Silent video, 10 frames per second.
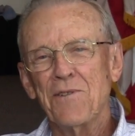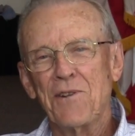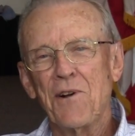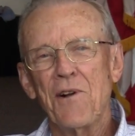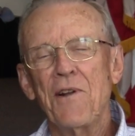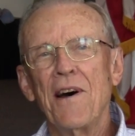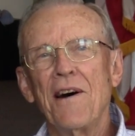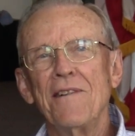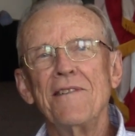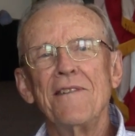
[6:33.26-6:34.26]
so it turned
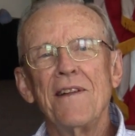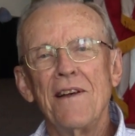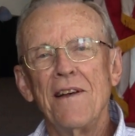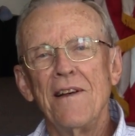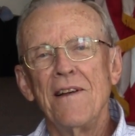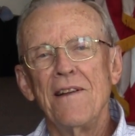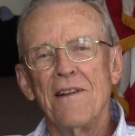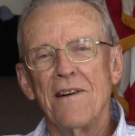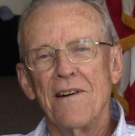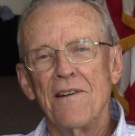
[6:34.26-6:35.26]
out
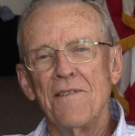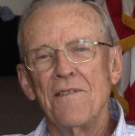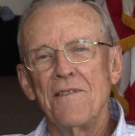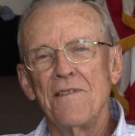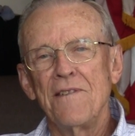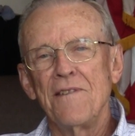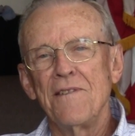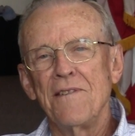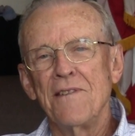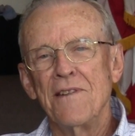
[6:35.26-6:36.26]
uh,
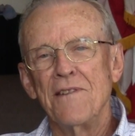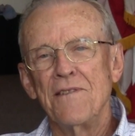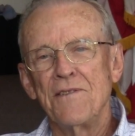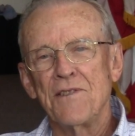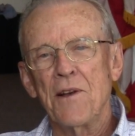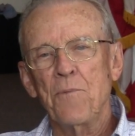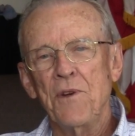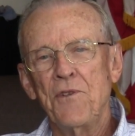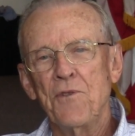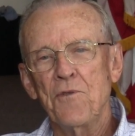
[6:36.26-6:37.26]
they sent
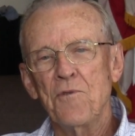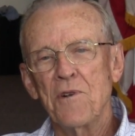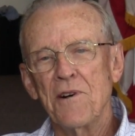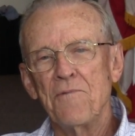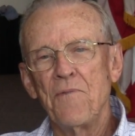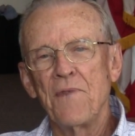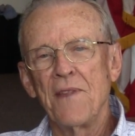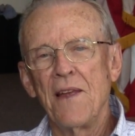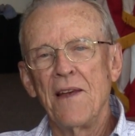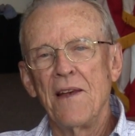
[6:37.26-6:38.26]
me to
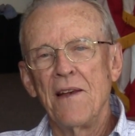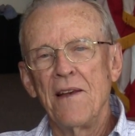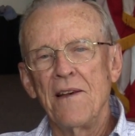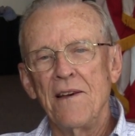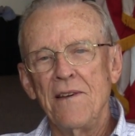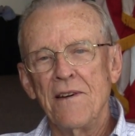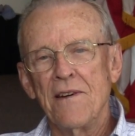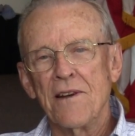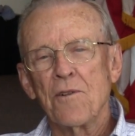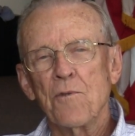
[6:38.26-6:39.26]
uh, a uh,
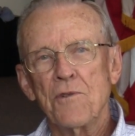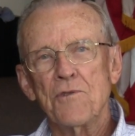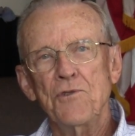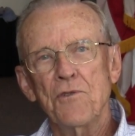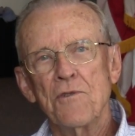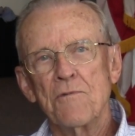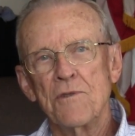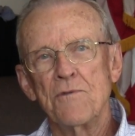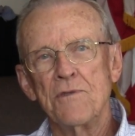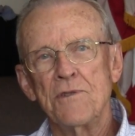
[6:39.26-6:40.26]
headquarters unit,
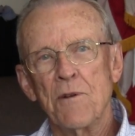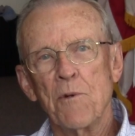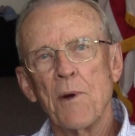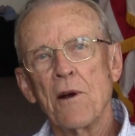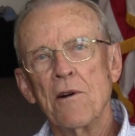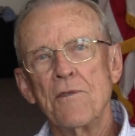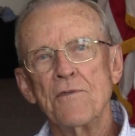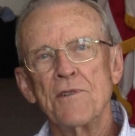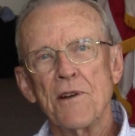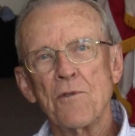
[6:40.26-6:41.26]
which was General
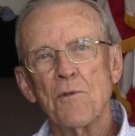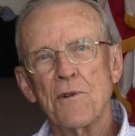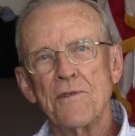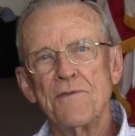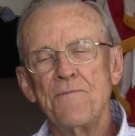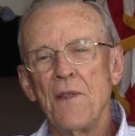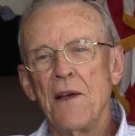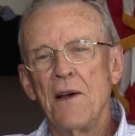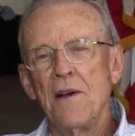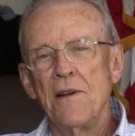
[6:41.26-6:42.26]
MacArthur's headquarters.
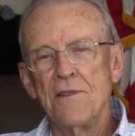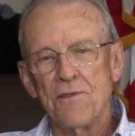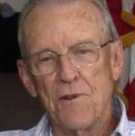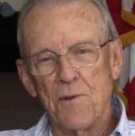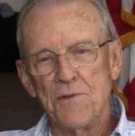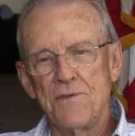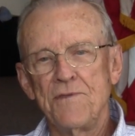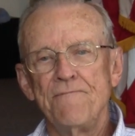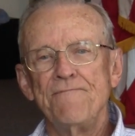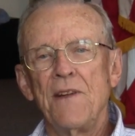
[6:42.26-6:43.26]
So I was
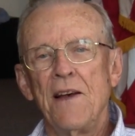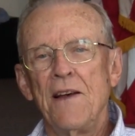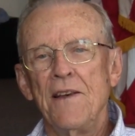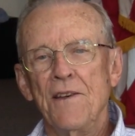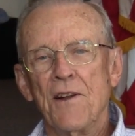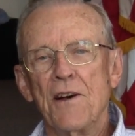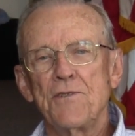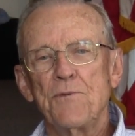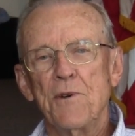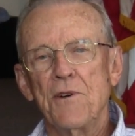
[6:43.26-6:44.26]
in
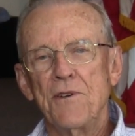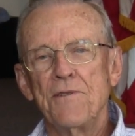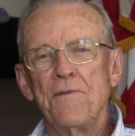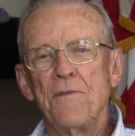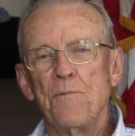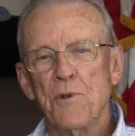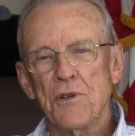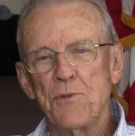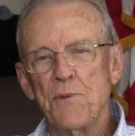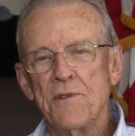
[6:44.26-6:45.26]
Australia,
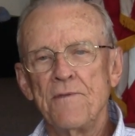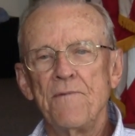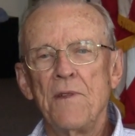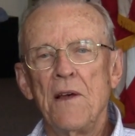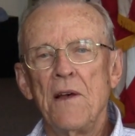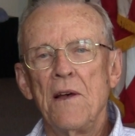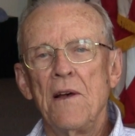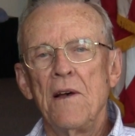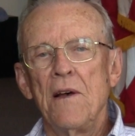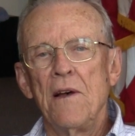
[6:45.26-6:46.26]
Brisbane.
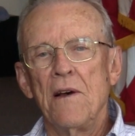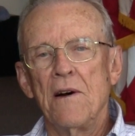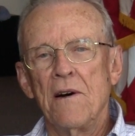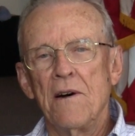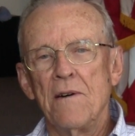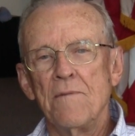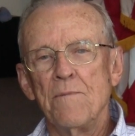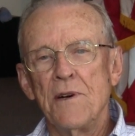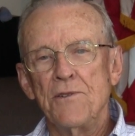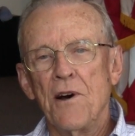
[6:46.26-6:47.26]
Uh,
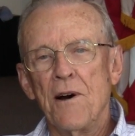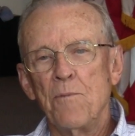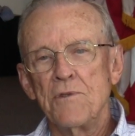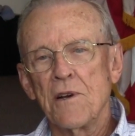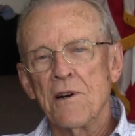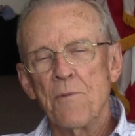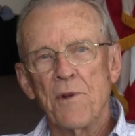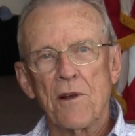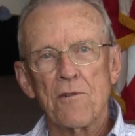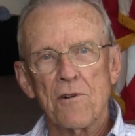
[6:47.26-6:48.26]
my job was a
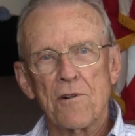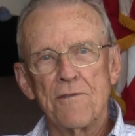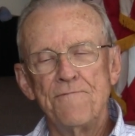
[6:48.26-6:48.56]
company clerk,